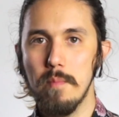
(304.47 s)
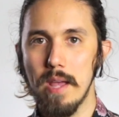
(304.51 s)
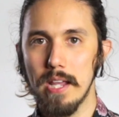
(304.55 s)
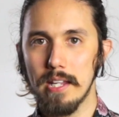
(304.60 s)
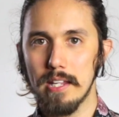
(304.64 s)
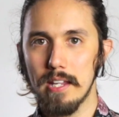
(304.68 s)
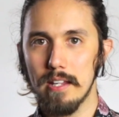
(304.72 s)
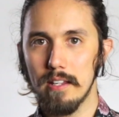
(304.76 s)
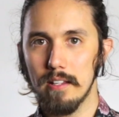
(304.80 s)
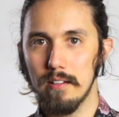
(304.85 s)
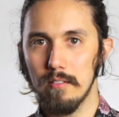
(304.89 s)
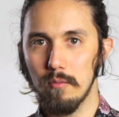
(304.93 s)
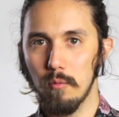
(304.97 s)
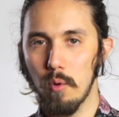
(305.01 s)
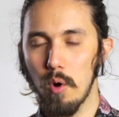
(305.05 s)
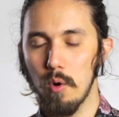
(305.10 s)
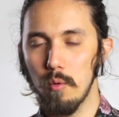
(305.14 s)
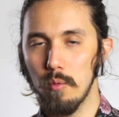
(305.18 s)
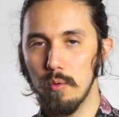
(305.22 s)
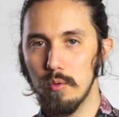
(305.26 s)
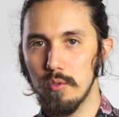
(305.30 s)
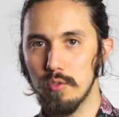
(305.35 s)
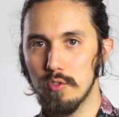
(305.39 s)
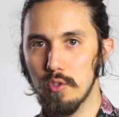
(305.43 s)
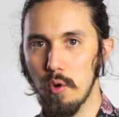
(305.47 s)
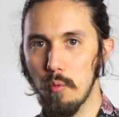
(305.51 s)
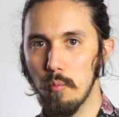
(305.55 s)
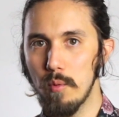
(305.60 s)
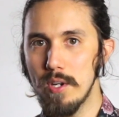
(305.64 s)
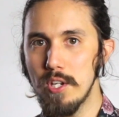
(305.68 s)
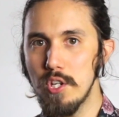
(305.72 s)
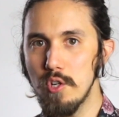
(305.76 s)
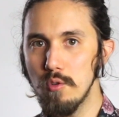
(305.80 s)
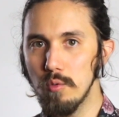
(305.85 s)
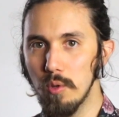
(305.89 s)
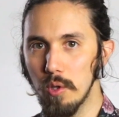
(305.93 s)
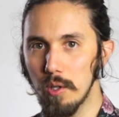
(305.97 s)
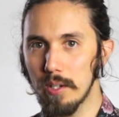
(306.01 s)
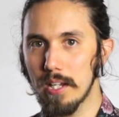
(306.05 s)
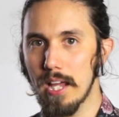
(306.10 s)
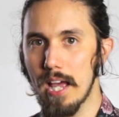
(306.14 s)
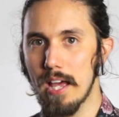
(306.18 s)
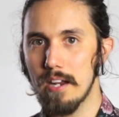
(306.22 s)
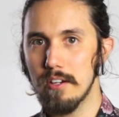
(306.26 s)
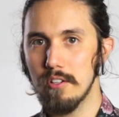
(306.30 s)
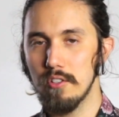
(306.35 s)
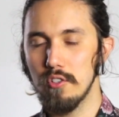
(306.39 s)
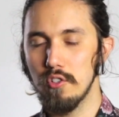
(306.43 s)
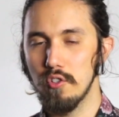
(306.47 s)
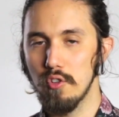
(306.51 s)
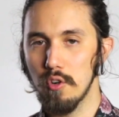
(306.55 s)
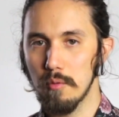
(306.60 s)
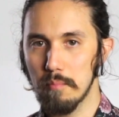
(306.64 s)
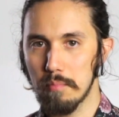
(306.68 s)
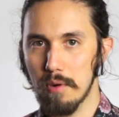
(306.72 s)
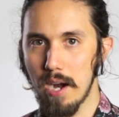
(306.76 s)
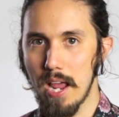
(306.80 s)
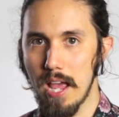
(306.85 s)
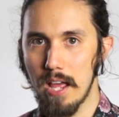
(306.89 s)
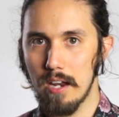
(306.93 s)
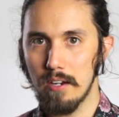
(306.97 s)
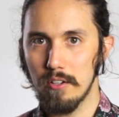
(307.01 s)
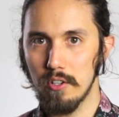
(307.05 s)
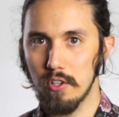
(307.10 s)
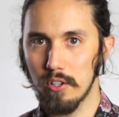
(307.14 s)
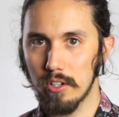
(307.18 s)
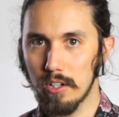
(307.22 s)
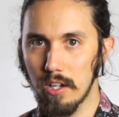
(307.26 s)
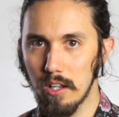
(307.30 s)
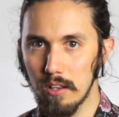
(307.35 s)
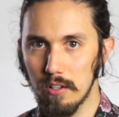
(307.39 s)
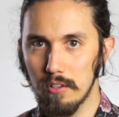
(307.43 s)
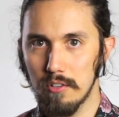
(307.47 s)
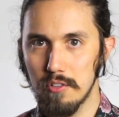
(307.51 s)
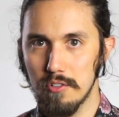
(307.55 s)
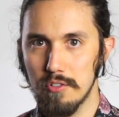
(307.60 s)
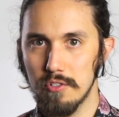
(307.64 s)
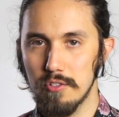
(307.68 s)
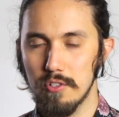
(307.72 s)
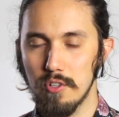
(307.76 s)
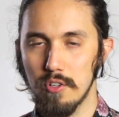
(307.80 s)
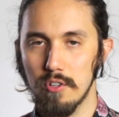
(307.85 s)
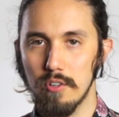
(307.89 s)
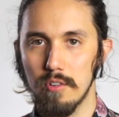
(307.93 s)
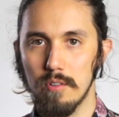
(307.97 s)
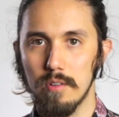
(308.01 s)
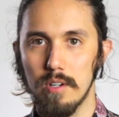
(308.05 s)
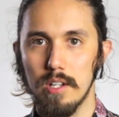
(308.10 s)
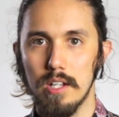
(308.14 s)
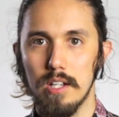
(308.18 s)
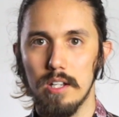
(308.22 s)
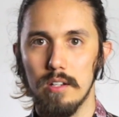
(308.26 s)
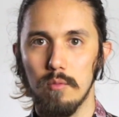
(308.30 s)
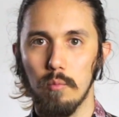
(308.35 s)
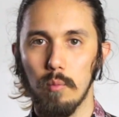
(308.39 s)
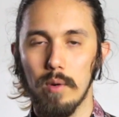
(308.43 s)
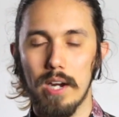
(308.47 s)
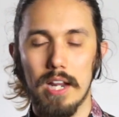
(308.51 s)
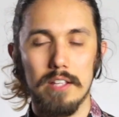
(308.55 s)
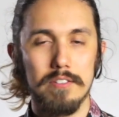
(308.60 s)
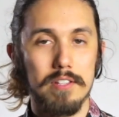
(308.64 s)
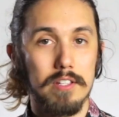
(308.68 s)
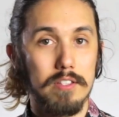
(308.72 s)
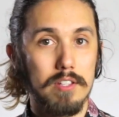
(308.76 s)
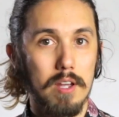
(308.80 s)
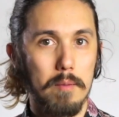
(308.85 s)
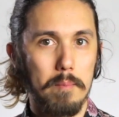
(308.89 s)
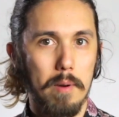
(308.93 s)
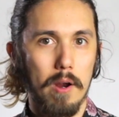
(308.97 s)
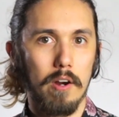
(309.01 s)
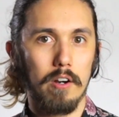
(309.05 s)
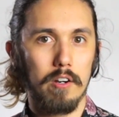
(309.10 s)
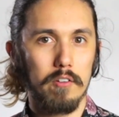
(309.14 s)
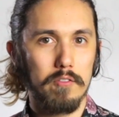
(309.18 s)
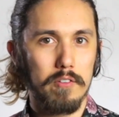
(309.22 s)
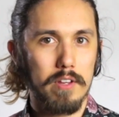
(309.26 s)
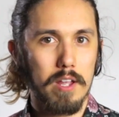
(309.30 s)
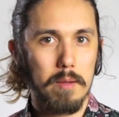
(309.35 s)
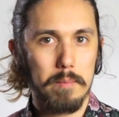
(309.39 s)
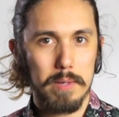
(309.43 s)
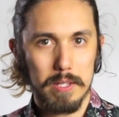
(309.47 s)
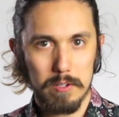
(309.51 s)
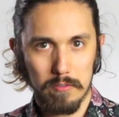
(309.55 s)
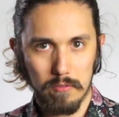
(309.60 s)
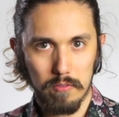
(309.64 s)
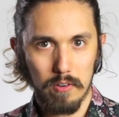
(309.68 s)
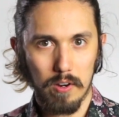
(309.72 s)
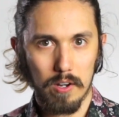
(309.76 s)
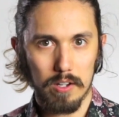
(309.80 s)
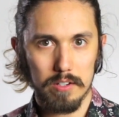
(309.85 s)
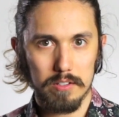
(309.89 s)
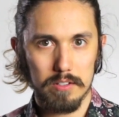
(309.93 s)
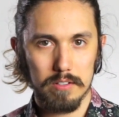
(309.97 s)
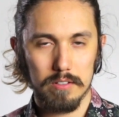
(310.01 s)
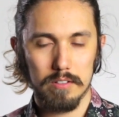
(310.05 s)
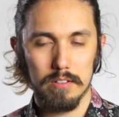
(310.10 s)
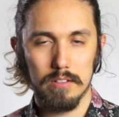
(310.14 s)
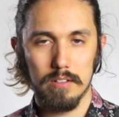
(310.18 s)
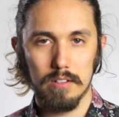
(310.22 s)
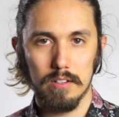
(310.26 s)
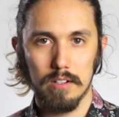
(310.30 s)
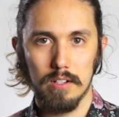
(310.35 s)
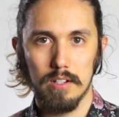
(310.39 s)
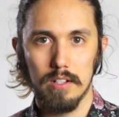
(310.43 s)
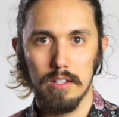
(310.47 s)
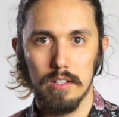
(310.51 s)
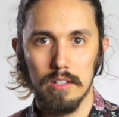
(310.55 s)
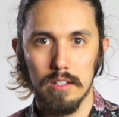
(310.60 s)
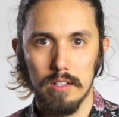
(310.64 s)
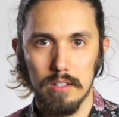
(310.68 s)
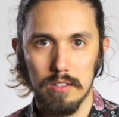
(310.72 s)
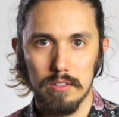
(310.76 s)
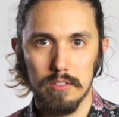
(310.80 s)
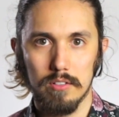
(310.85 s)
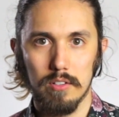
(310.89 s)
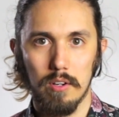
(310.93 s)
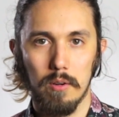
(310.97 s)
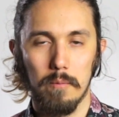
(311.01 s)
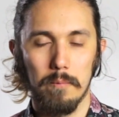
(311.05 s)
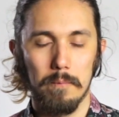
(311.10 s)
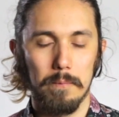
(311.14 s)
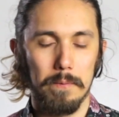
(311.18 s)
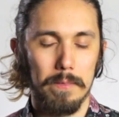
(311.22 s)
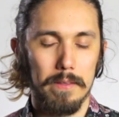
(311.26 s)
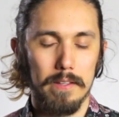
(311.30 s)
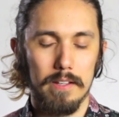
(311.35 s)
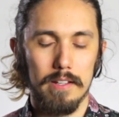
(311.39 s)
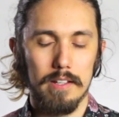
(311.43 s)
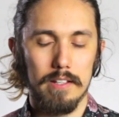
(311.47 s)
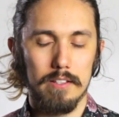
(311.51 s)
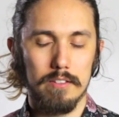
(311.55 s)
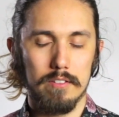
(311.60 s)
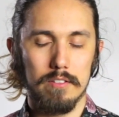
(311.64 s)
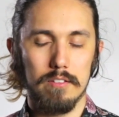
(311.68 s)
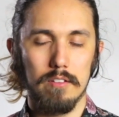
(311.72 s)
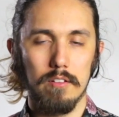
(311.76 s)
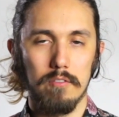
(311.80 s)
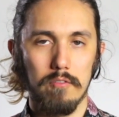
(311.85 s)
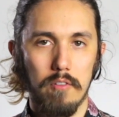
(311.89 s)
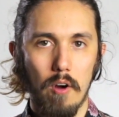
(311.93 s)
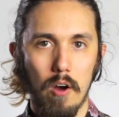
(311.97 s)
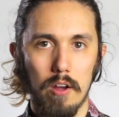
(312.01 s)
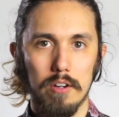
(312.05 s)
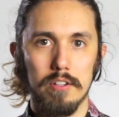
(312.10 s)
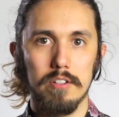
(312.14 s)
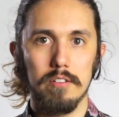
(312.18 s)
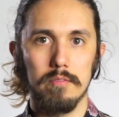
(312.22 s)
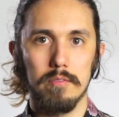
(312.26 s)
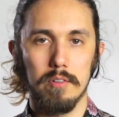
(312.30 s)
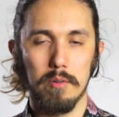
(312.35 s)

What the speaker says: making what? So when you look at your brand, your colors, when I say typography, I mean font. So it's the font